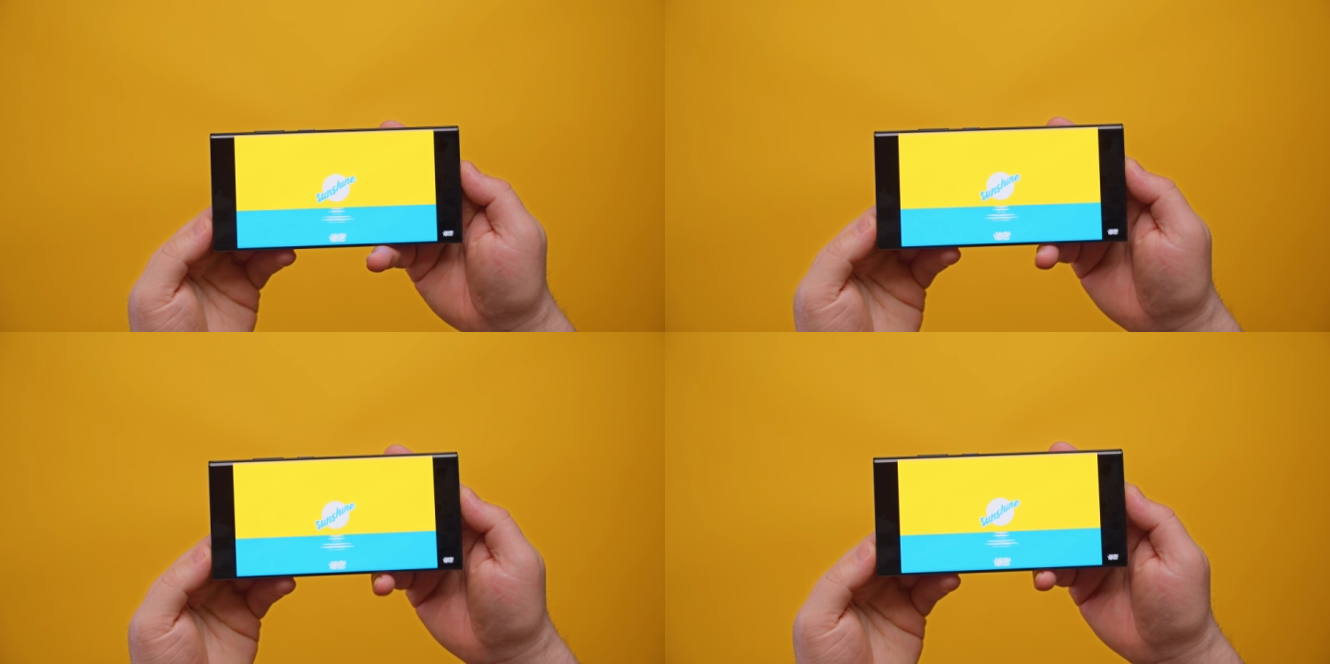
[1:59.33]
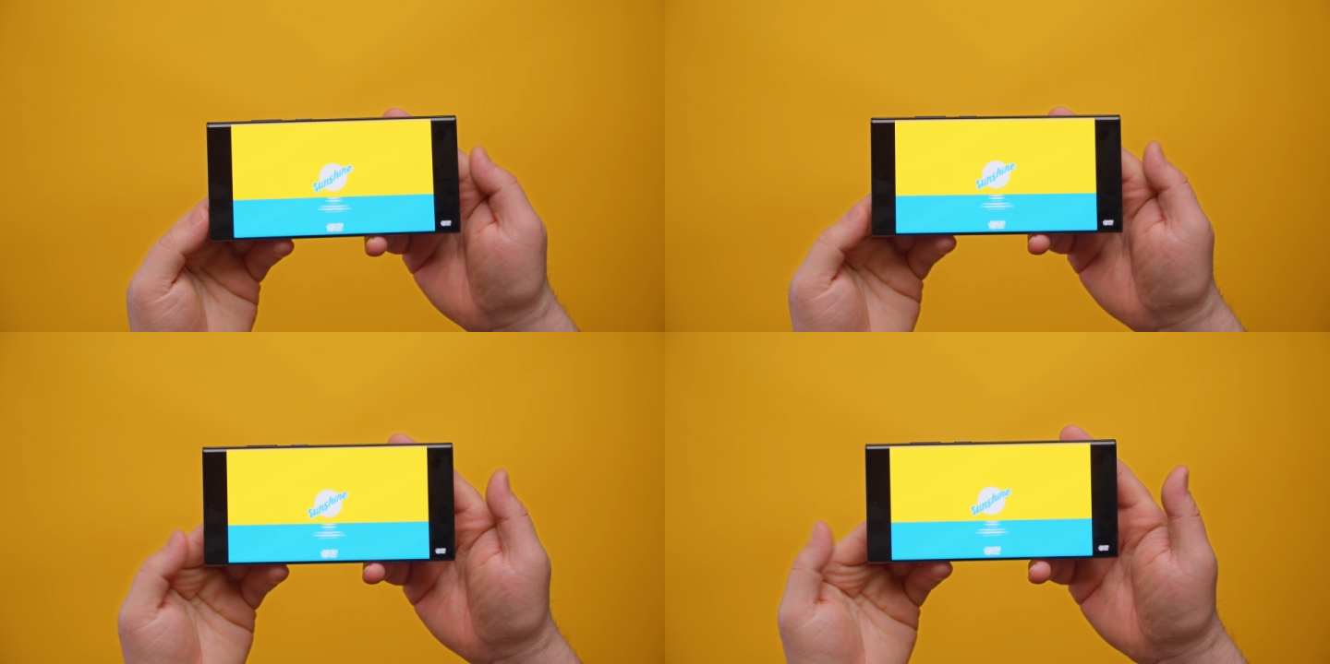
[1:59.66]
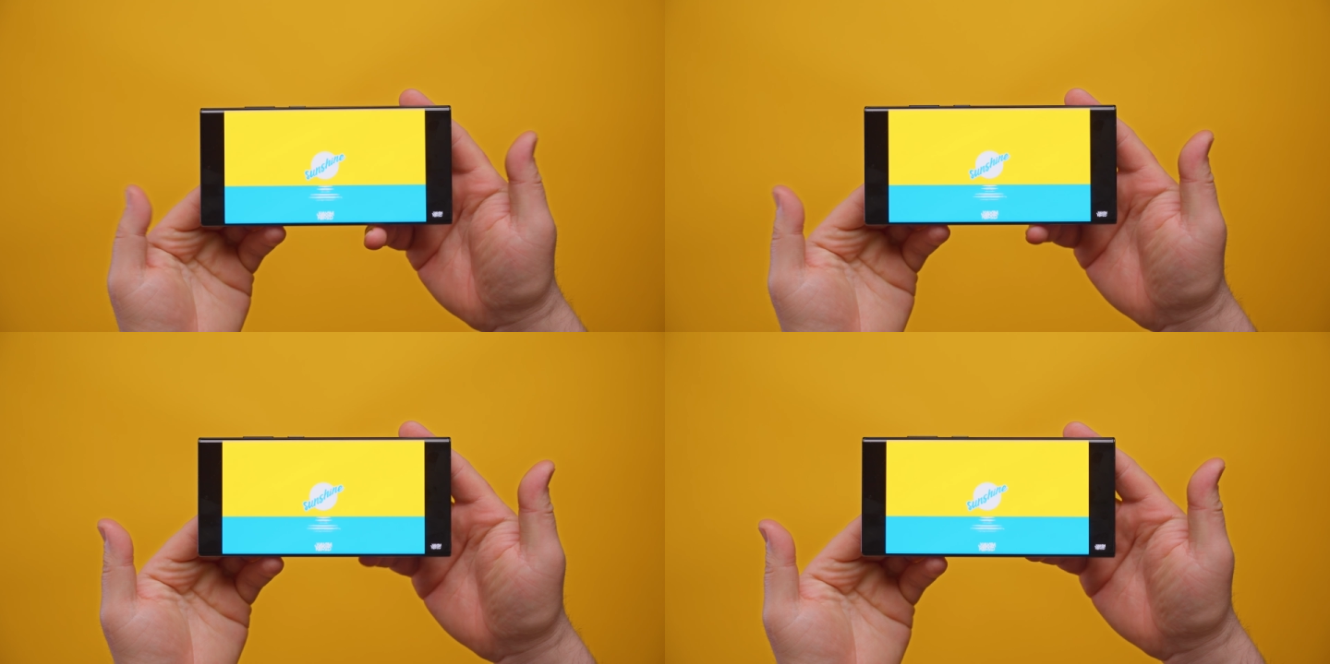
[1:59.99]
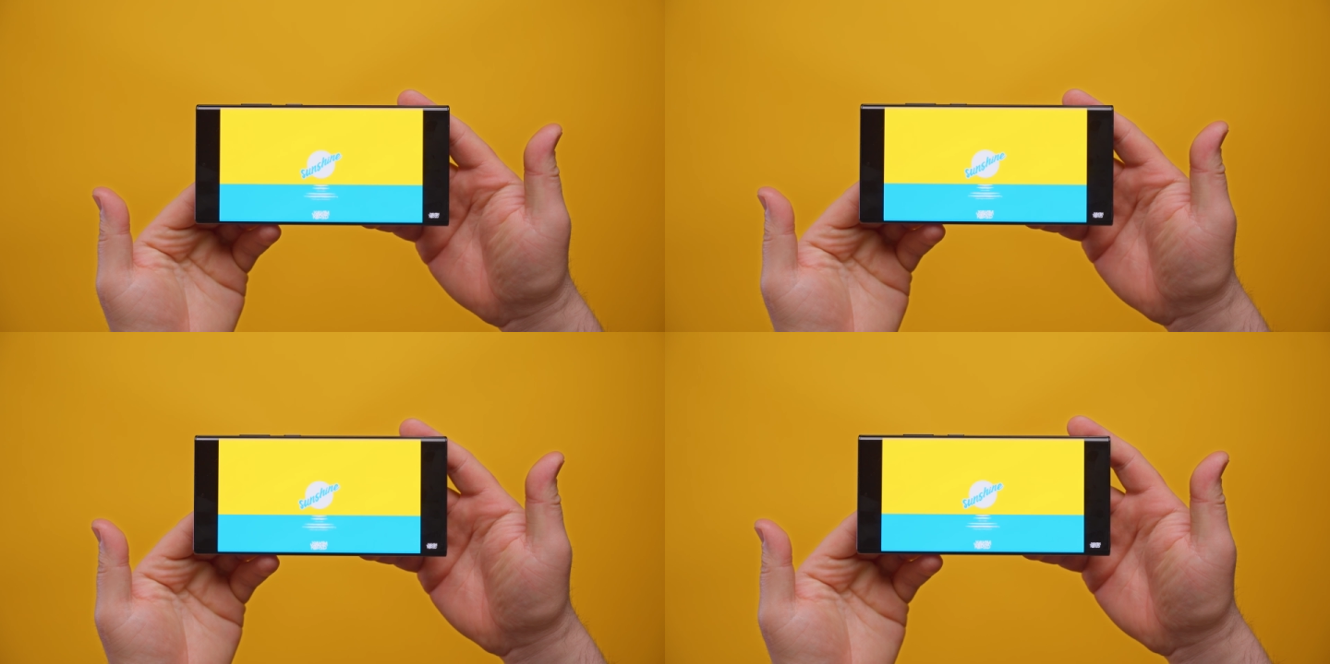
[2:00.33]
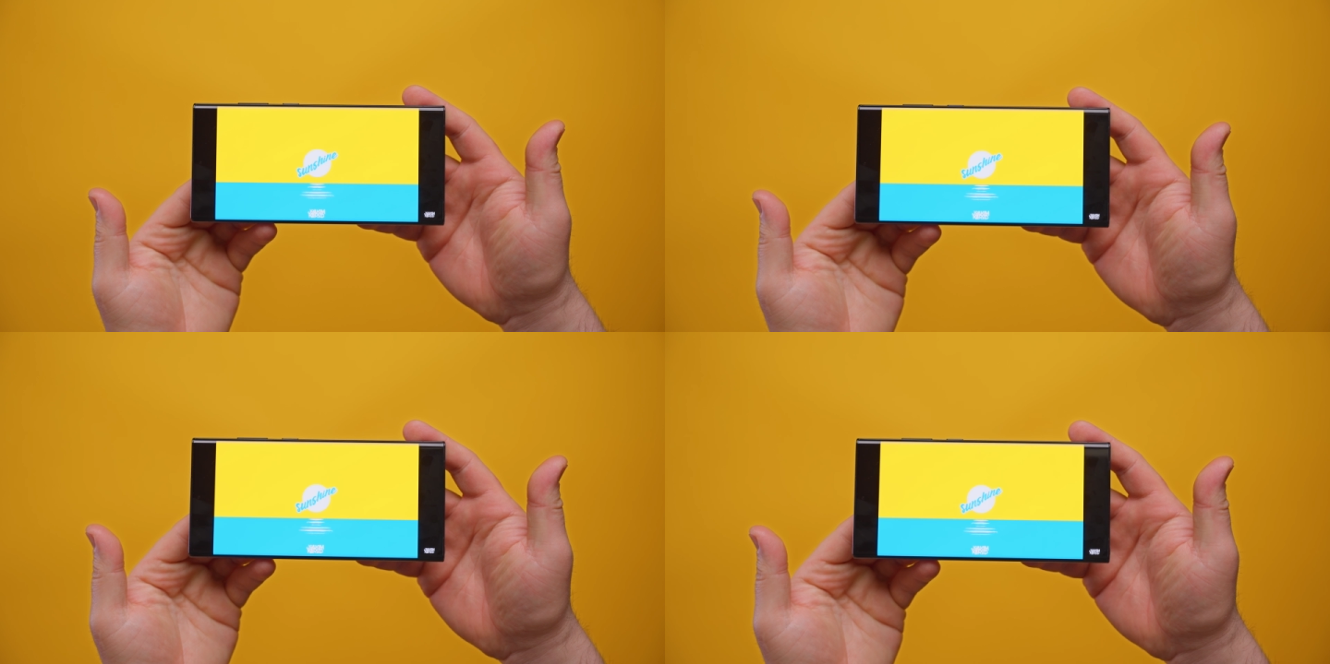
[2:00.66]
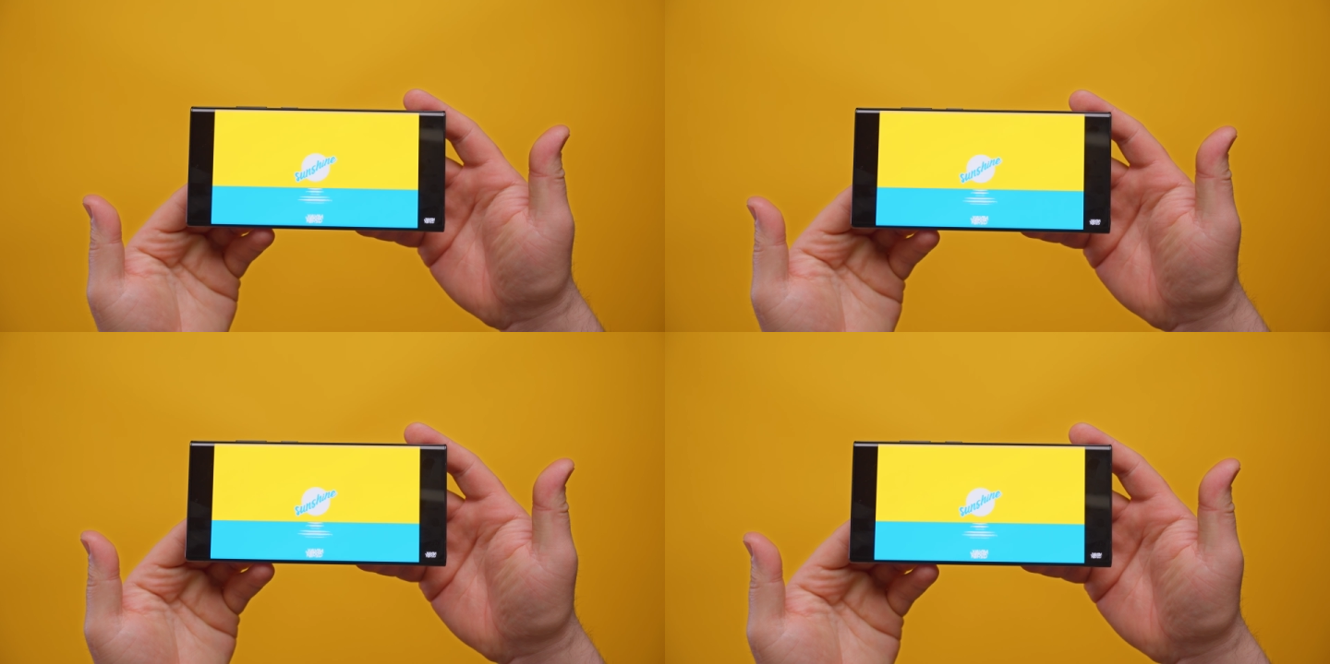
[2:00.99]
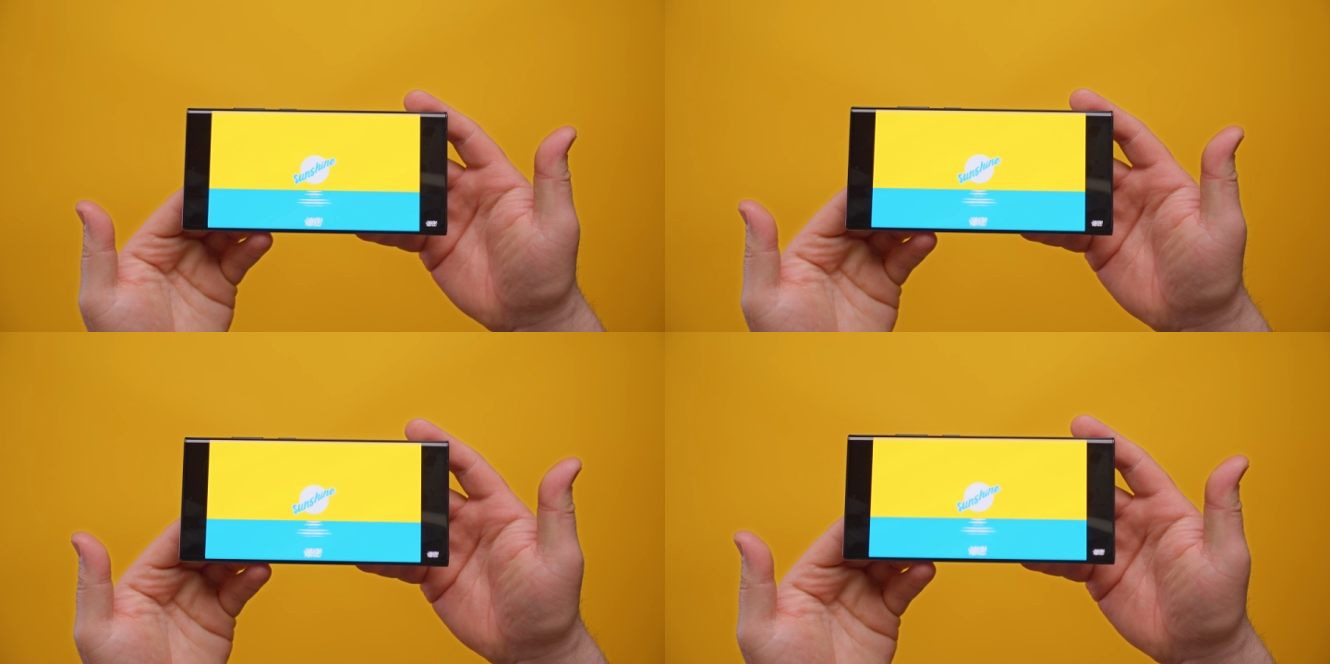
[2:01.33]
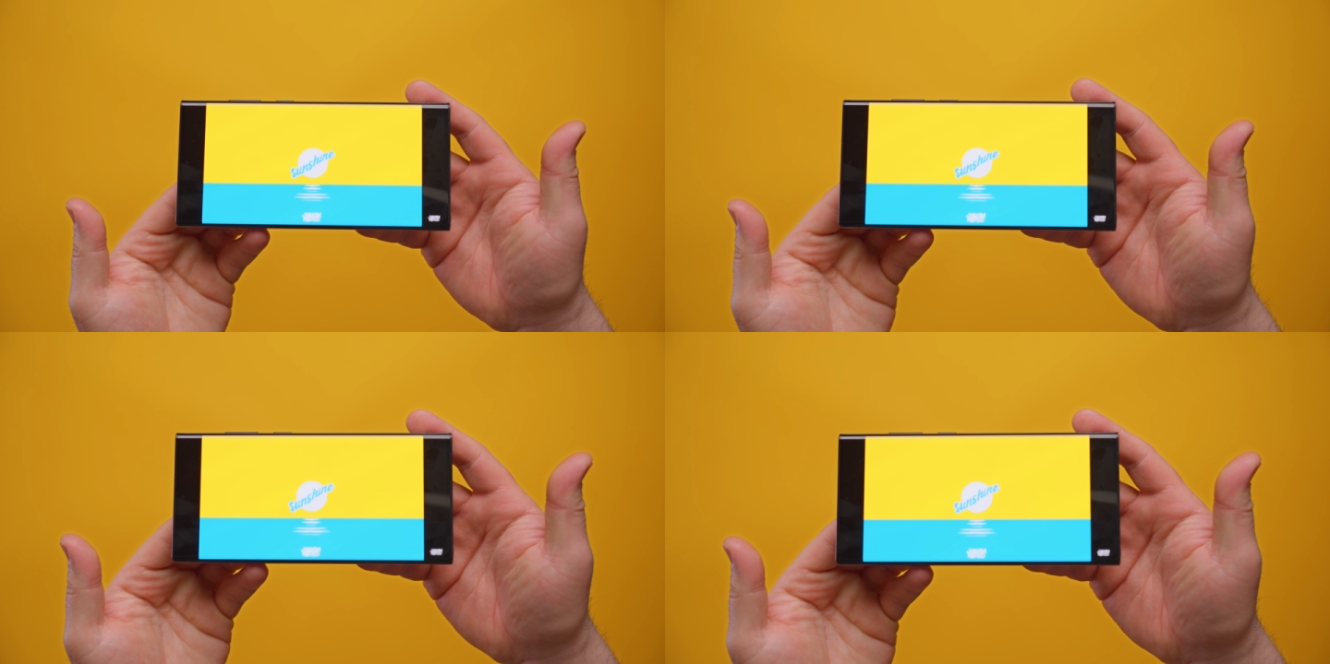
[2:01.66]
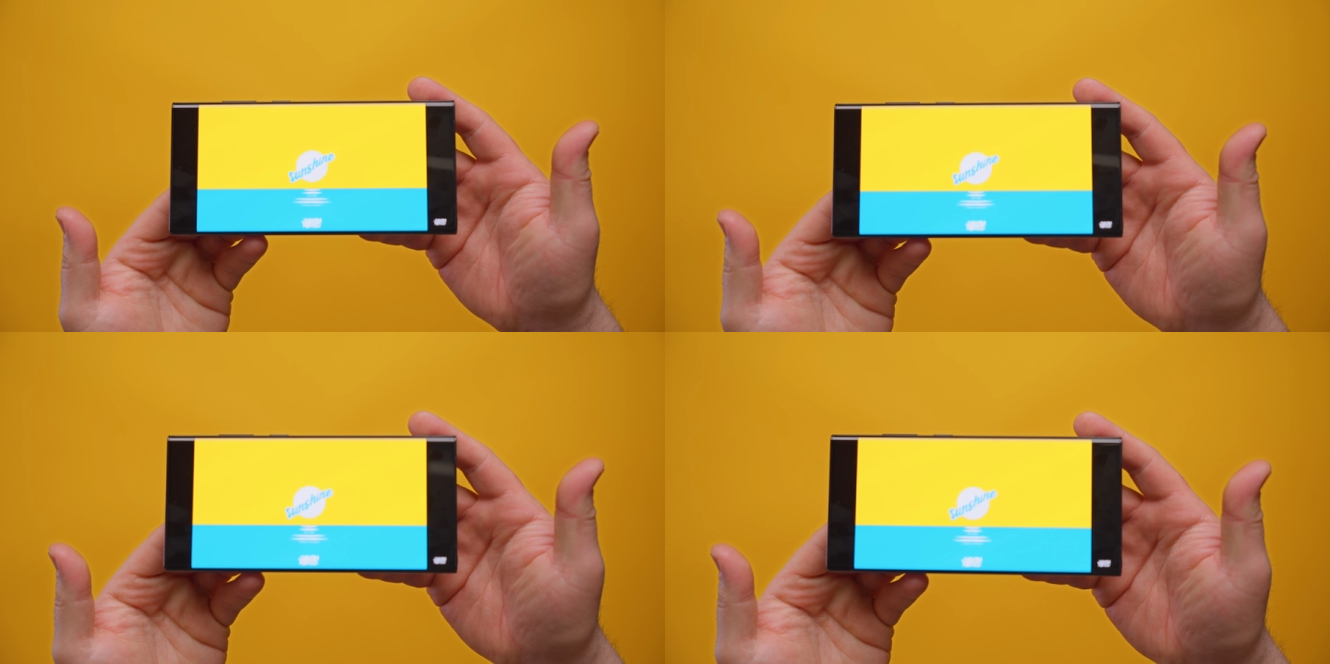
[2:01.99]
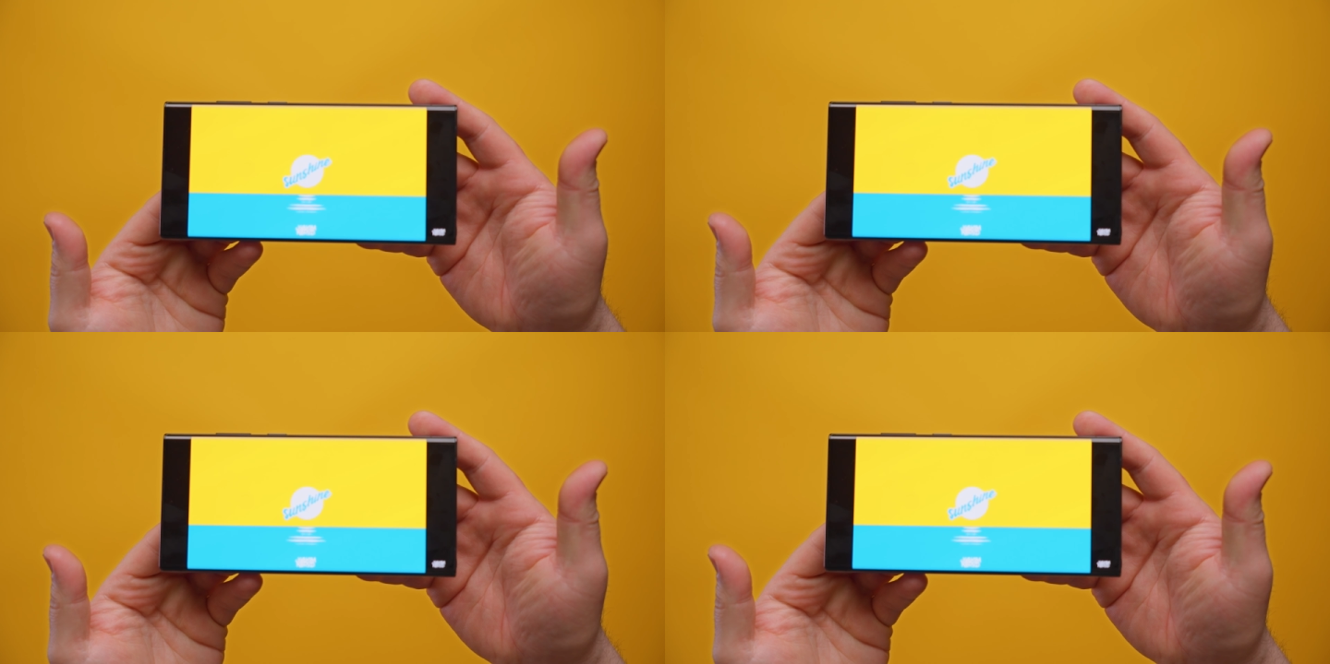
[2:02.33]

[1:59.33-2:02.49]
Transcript: Nobody's mouth can be seen.